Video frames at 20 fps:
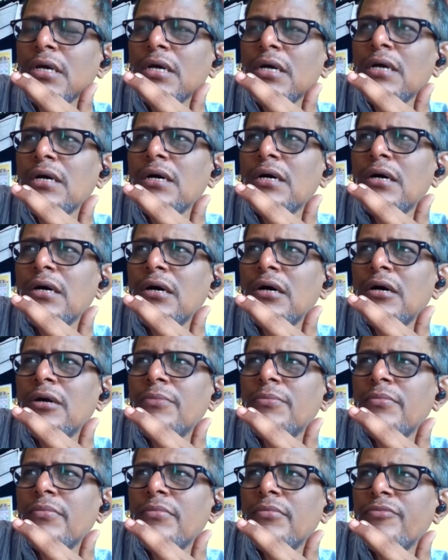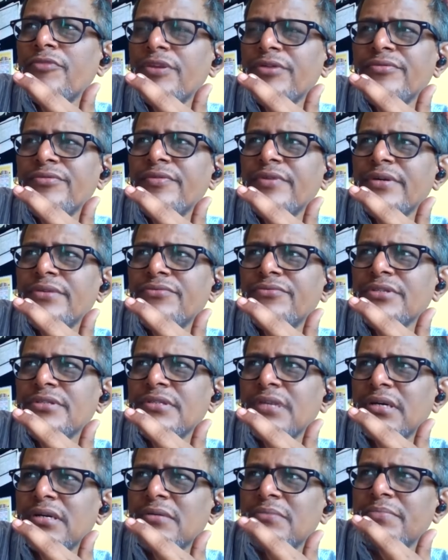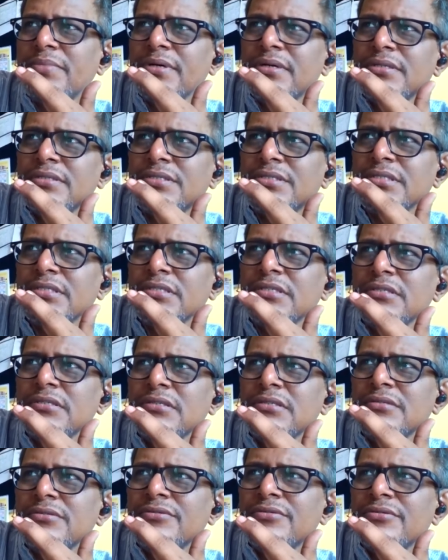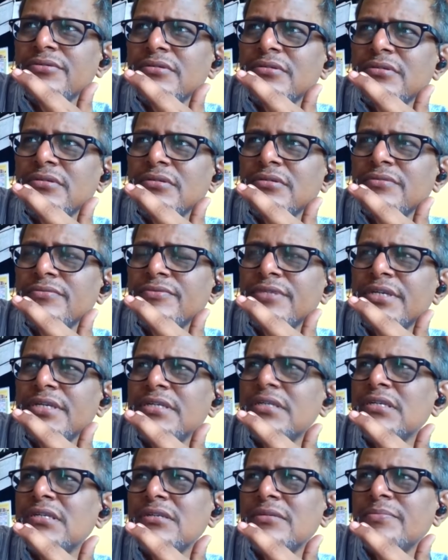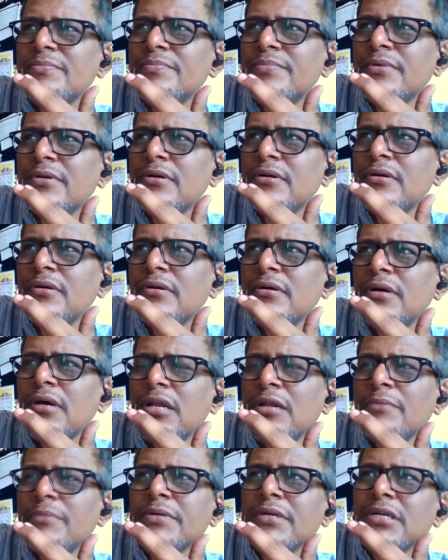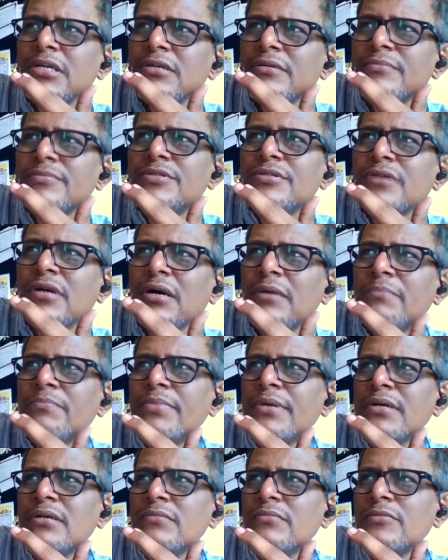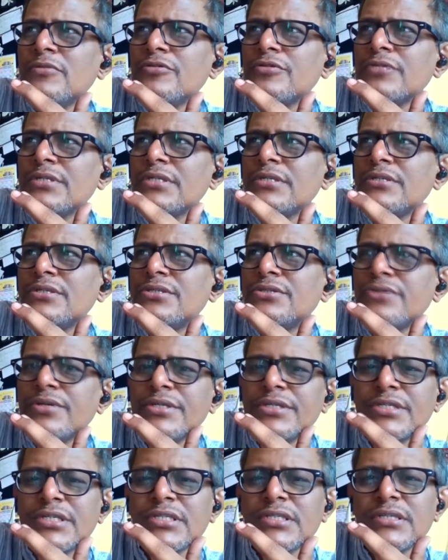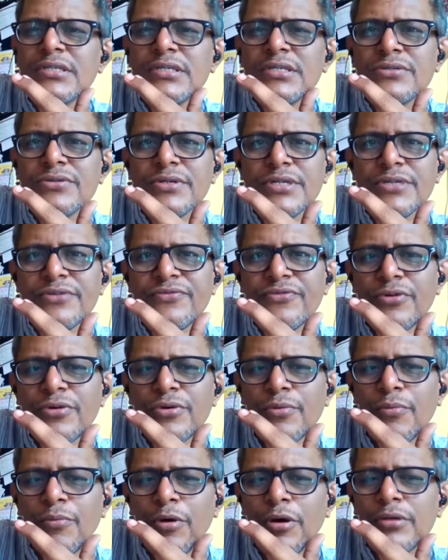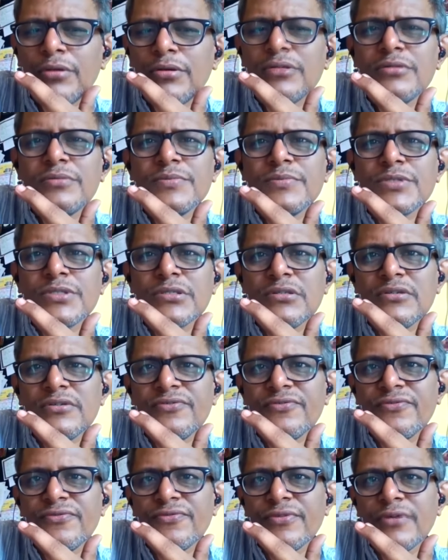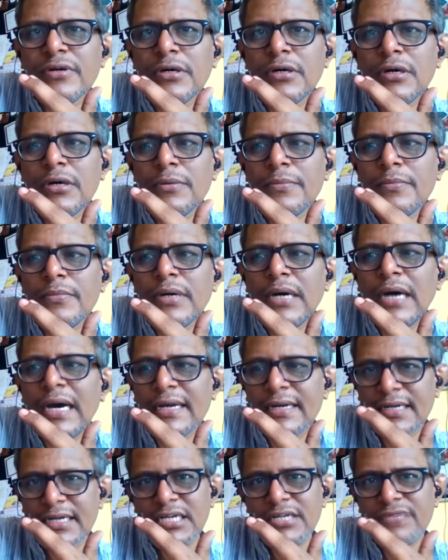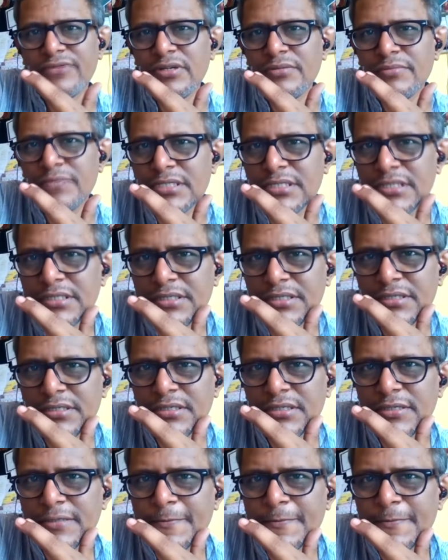Uh, when we were with ji we ended up uh, helping him to compile more than 23 24 volumes of uh, archival material